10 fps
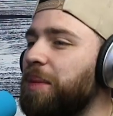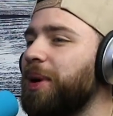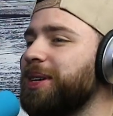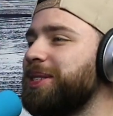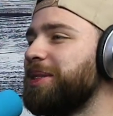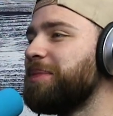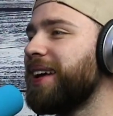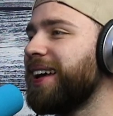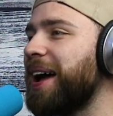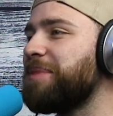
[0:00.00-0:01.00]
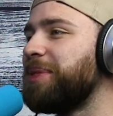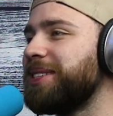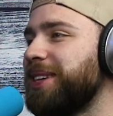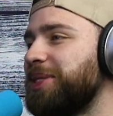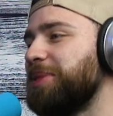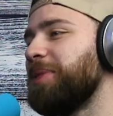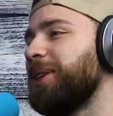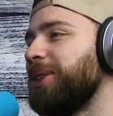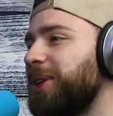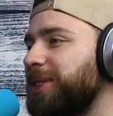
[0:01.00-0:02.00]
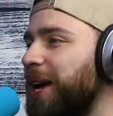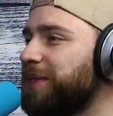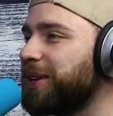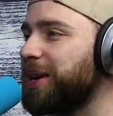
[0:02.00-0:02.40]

Buster, man, I appreciate you, big dog. Thank you